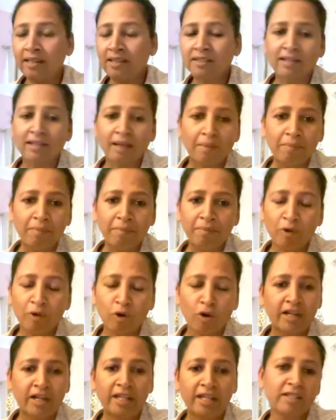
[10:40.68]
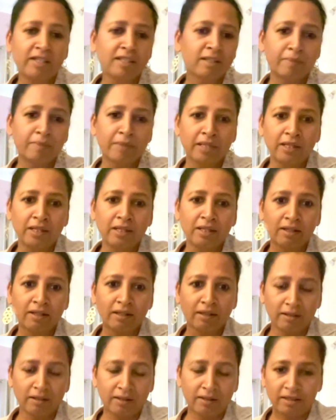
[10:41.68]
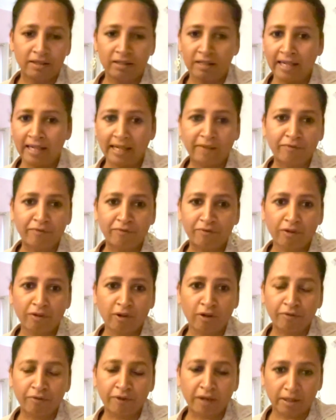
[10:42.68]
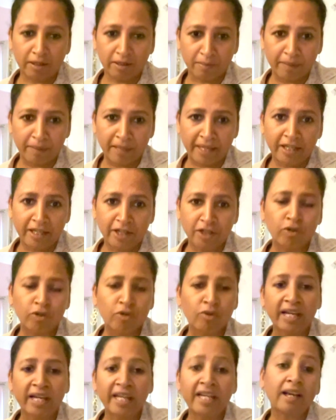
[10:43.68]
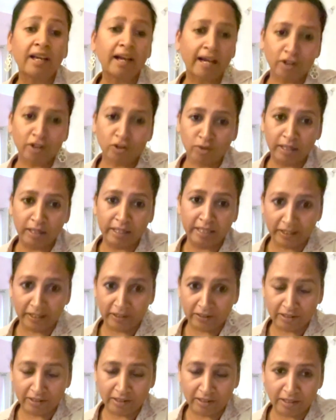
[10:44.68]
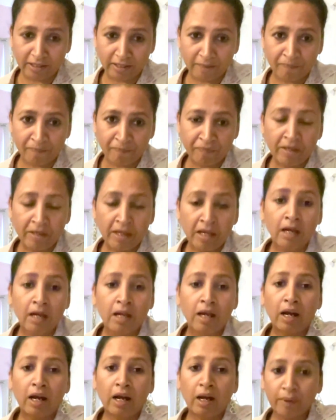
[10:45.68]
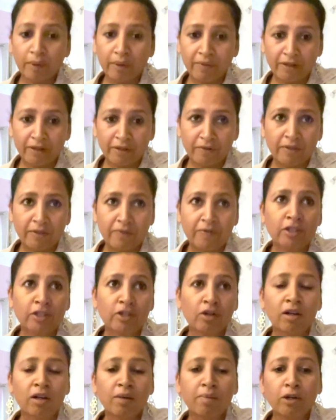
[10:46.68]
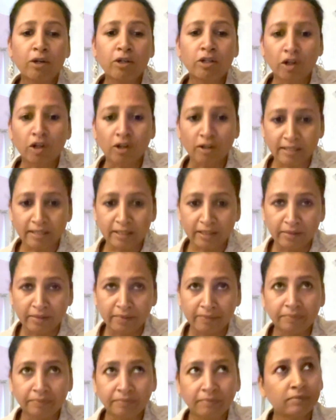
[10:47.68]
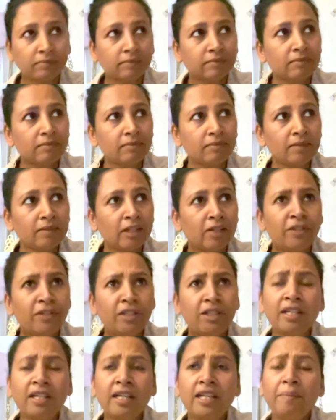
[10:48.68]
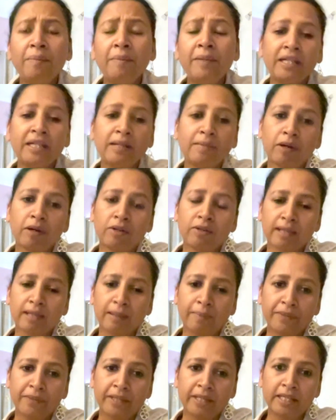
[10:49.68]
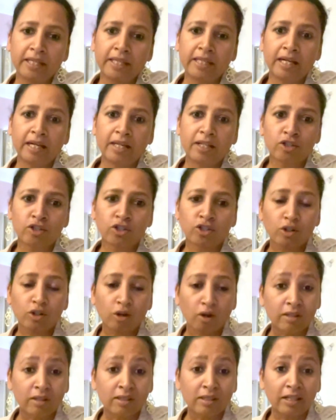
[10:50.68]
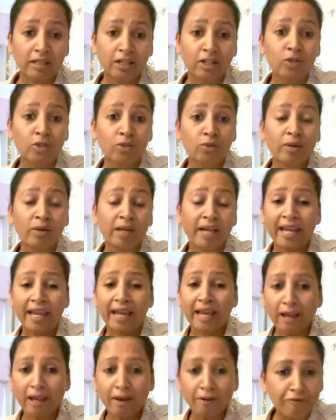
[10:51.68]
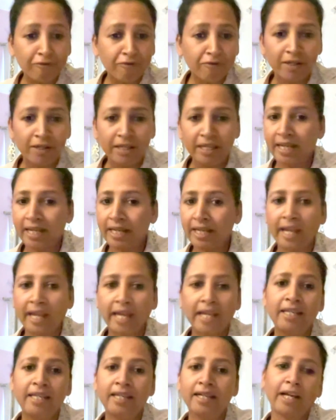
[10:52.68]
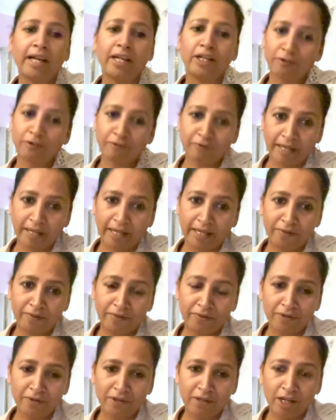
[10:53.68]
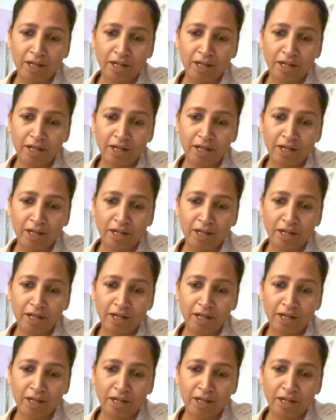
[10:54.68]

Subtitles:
and some organism in the life of our planet, can actually digest it. However, when we talk about toxin, we really mean about something that is toxic to every and any kind of life.